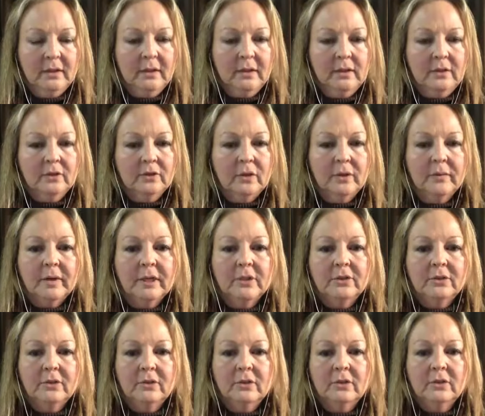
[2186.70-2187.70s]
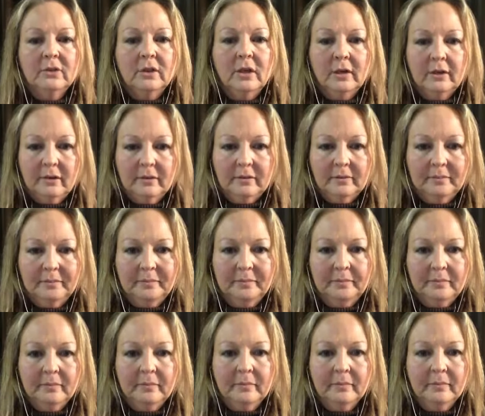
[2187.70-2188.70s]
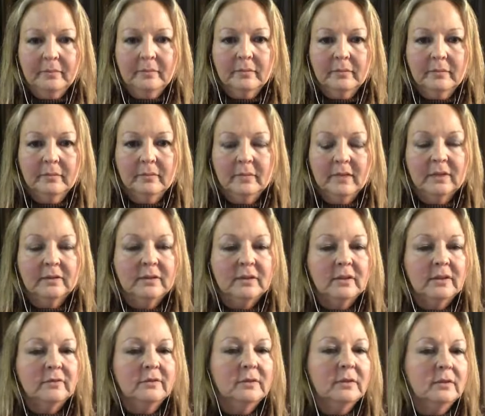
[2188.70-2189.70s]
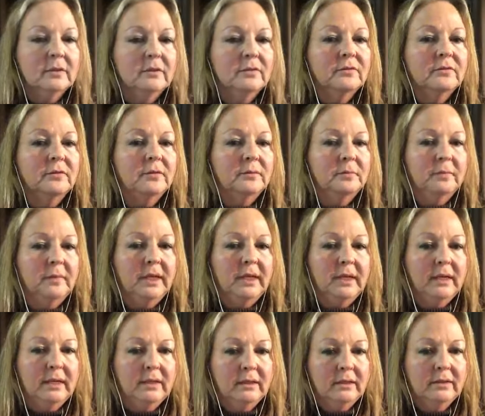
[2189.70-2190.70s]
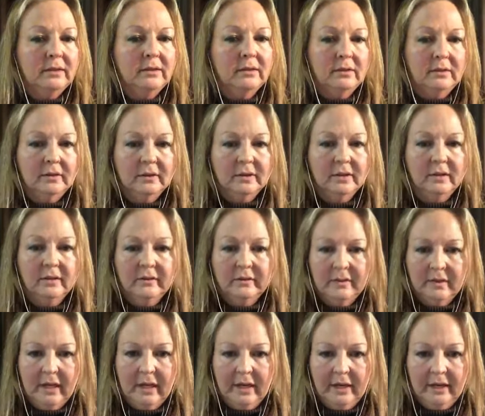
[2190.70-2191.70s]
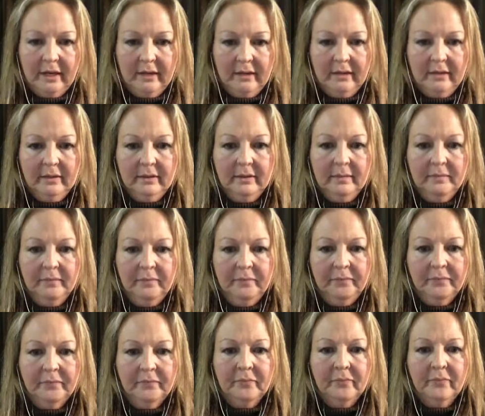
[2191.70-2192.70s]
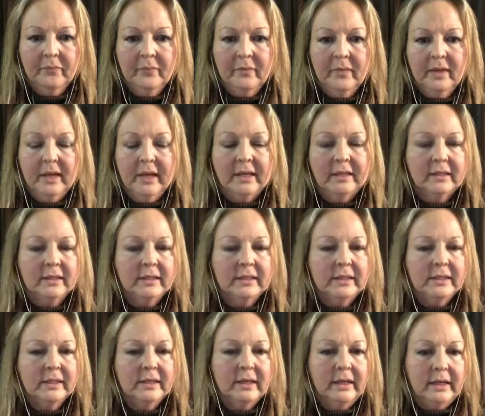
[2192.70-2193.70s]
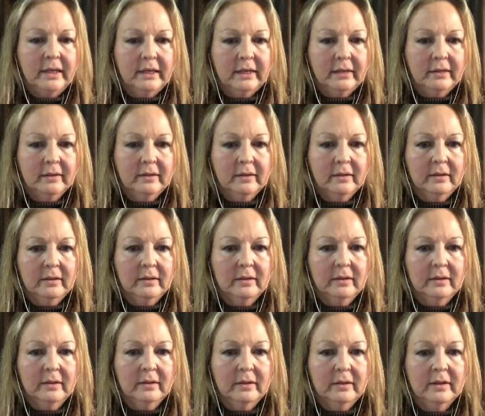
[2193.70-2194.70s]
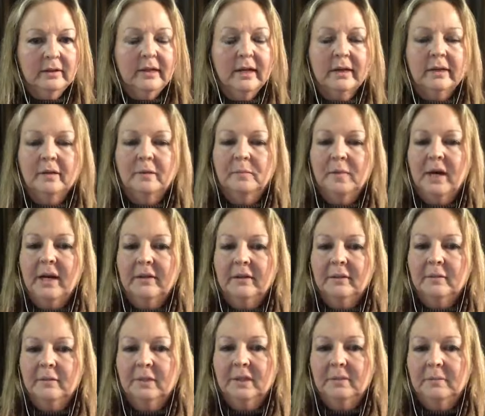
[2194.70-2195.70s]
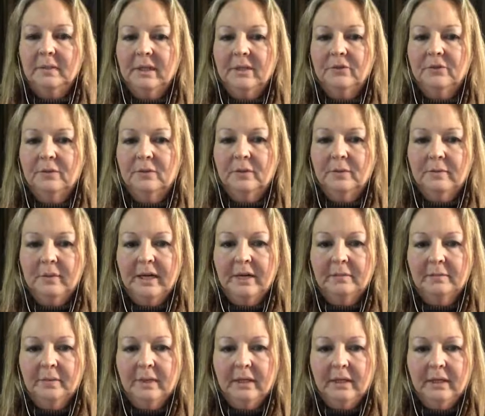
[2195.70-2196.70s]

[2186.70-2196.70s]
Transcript: So I want you to know it was difficult for me to look inside and to see that that could possibly be true about me.